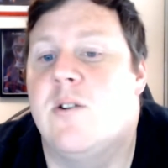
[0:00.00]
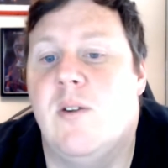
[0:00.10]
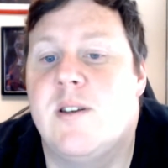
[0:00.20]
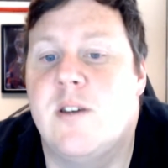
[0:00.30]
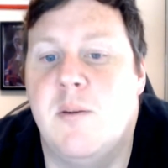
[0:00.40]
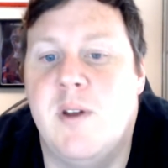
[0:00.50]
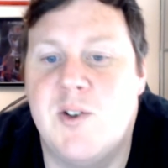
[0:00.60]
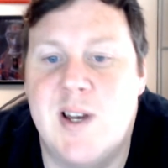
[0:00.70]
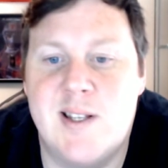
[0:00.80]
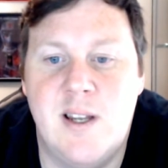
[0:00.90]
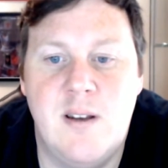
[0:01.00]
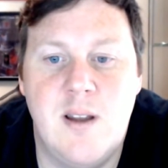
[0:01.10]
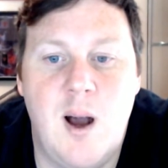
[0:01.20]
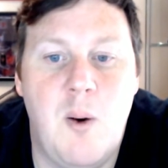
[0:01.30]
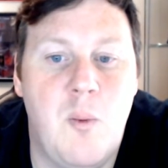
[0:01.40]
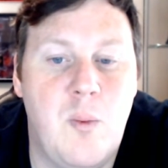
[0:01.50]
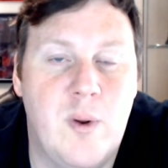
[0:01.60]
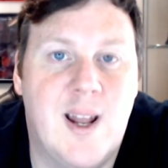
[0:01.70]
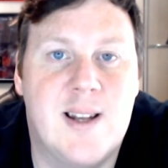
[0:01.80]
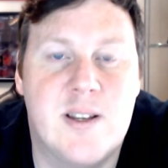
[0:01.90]
so this is going to be interesting. I
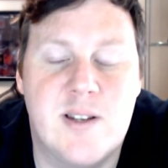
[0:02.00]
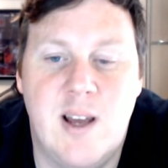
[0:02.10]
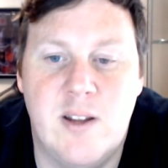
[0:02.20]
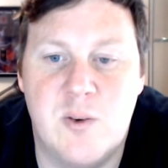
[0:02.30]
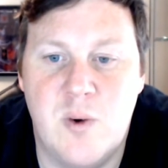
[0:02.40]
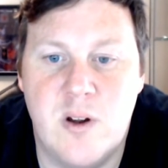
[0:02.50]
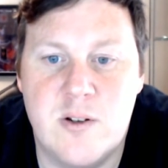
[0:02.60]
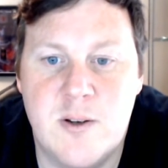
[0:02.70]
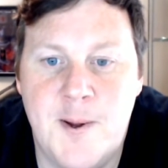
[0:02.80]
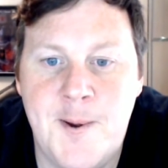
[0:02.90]
would like to see how this works.